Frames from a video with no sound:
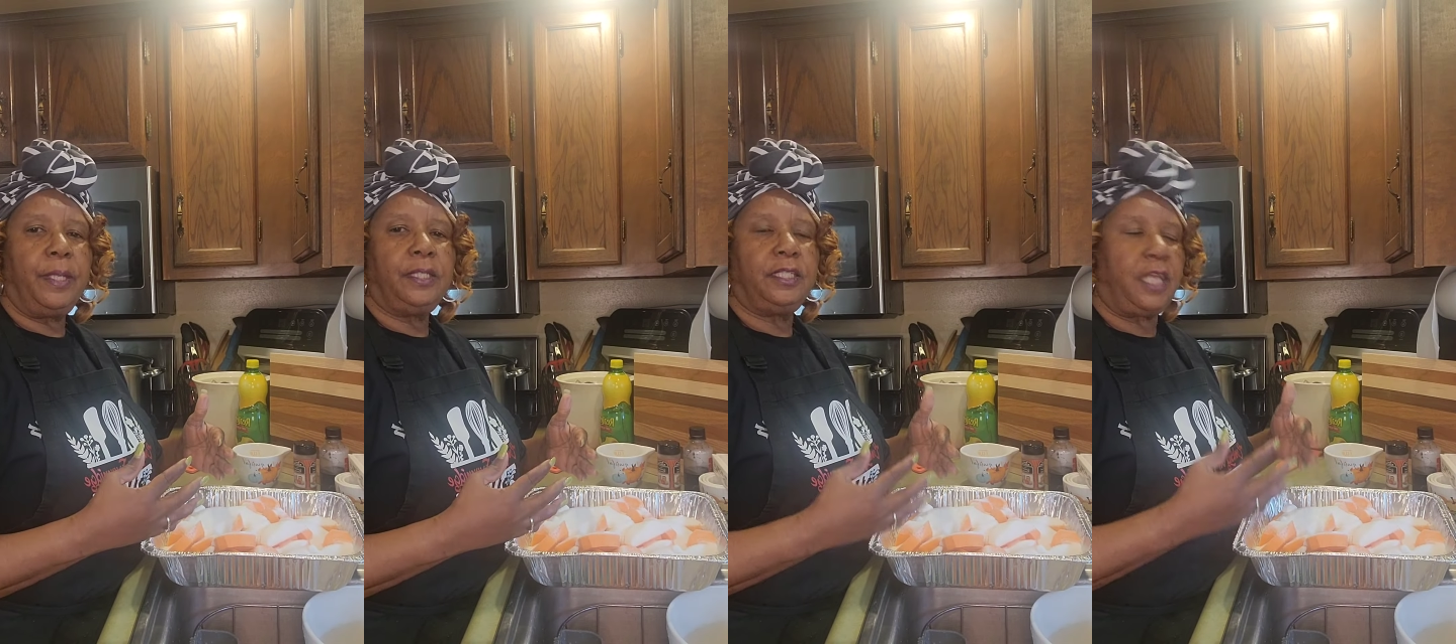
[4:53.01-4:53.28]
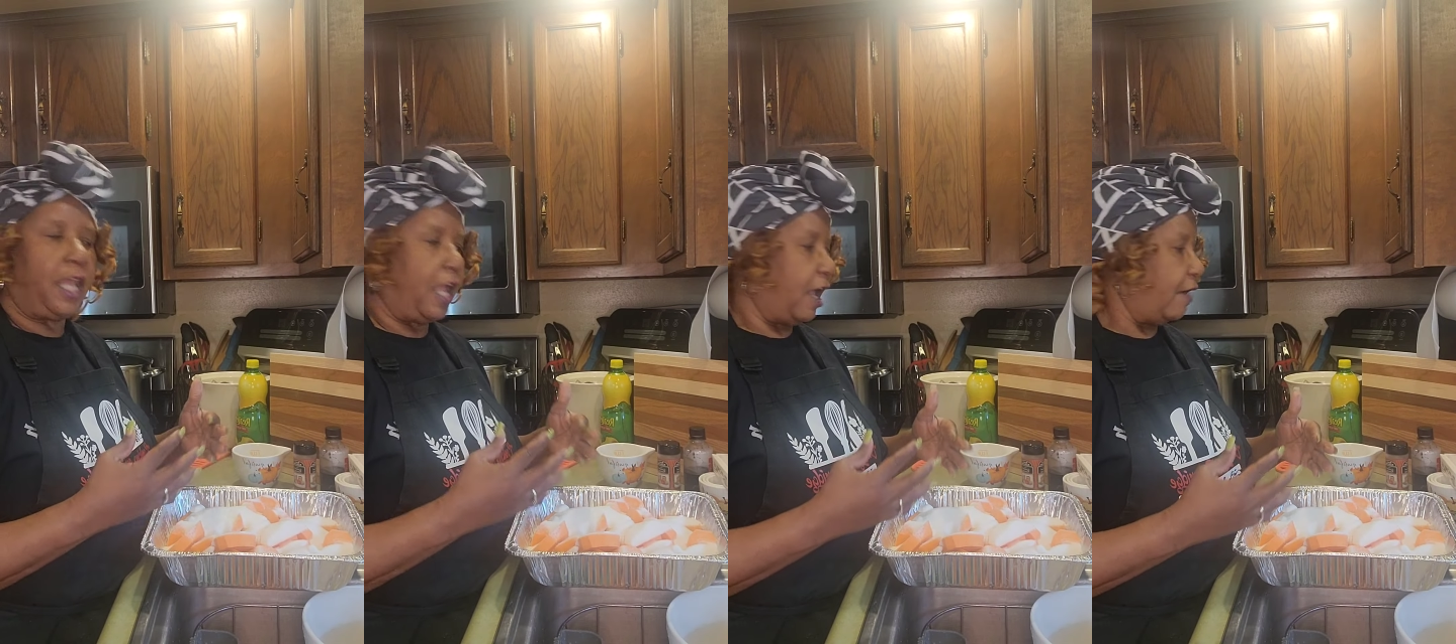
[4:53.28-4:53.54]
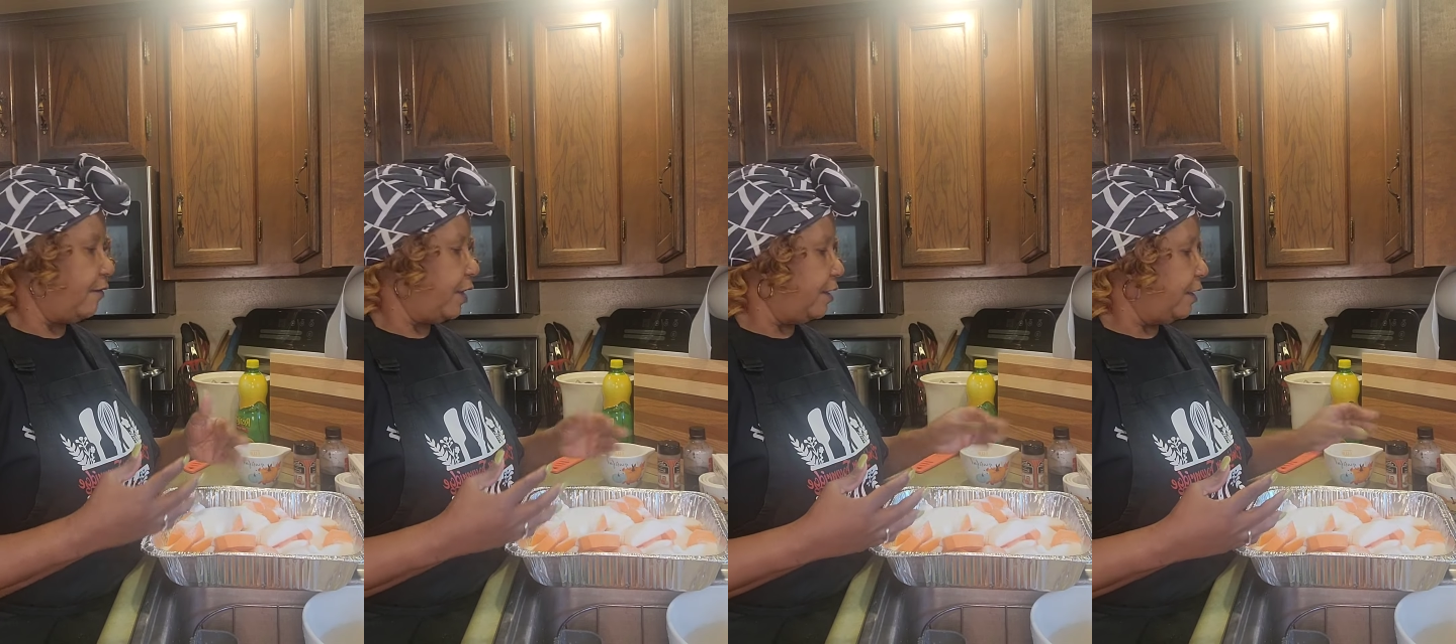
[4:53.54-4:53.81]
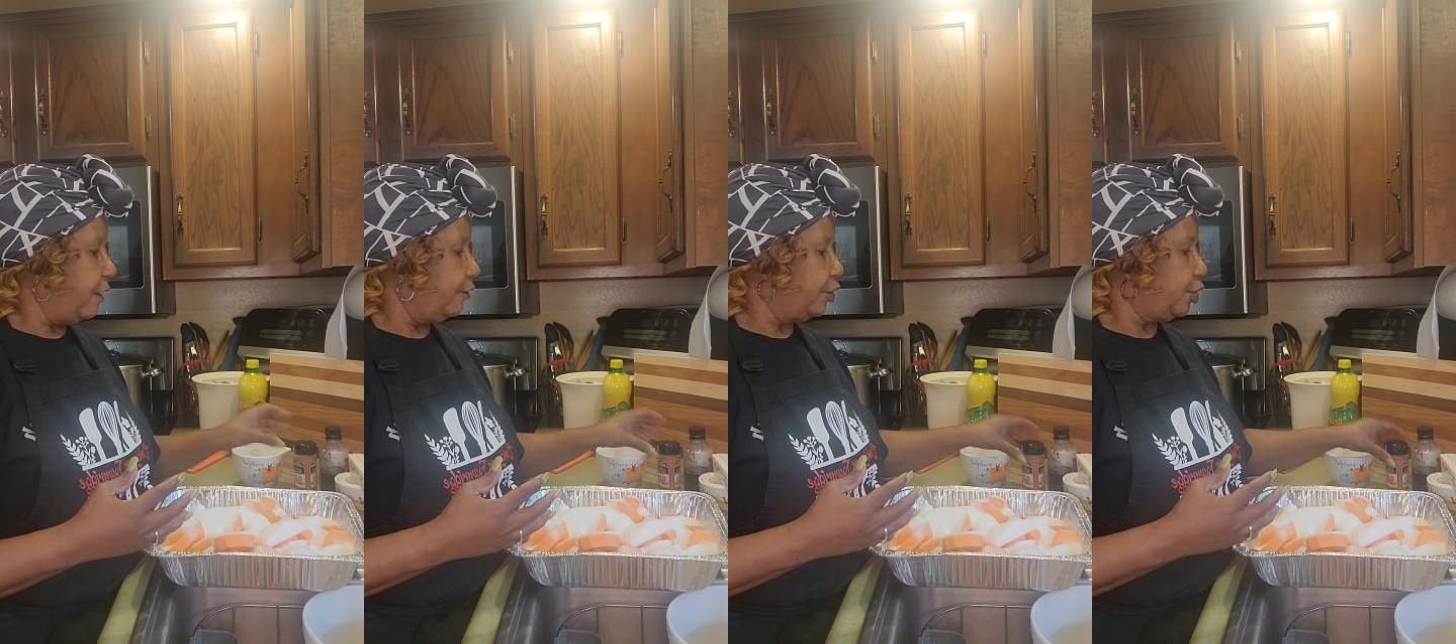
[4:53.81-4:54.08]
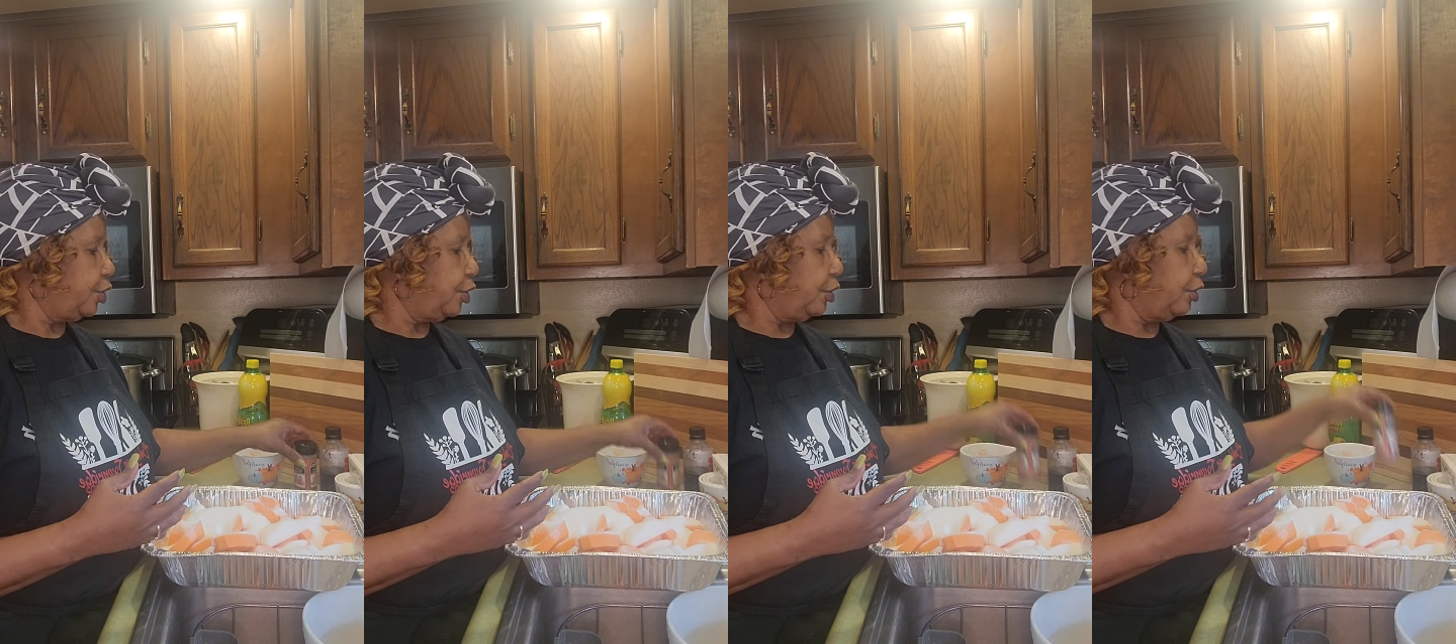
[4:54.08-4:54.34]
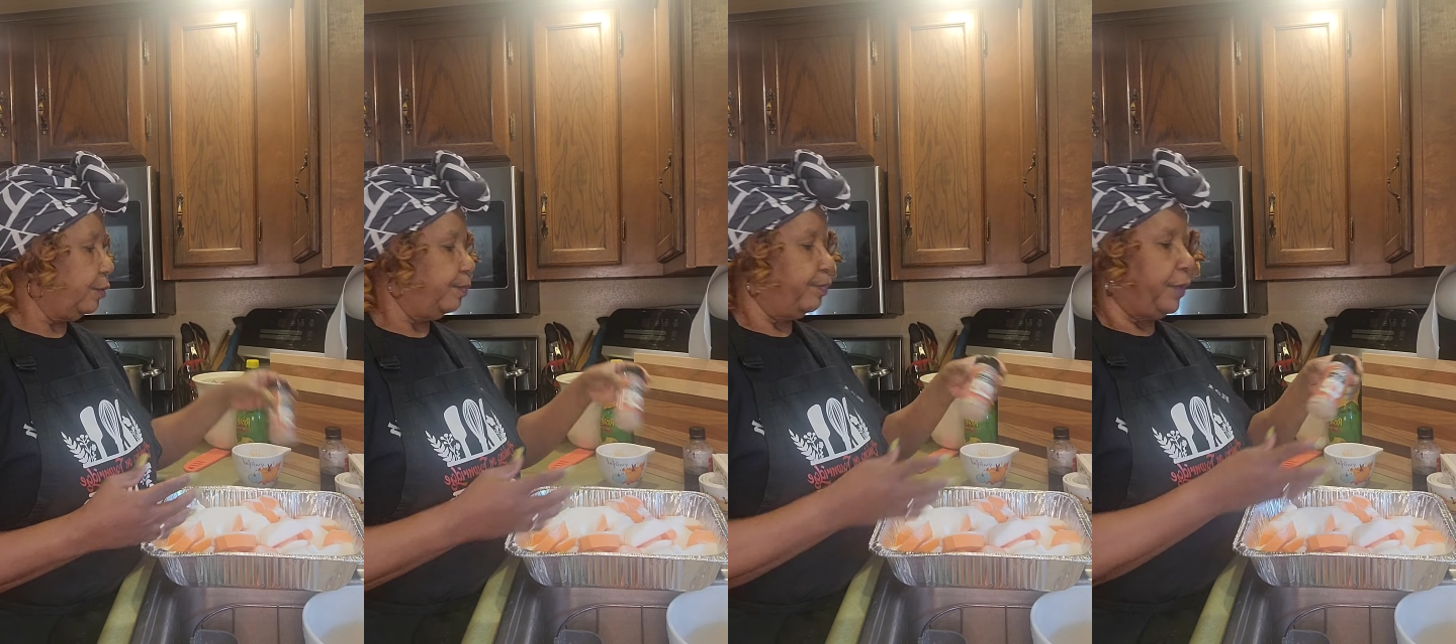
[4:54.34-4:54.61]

to have enough sugar.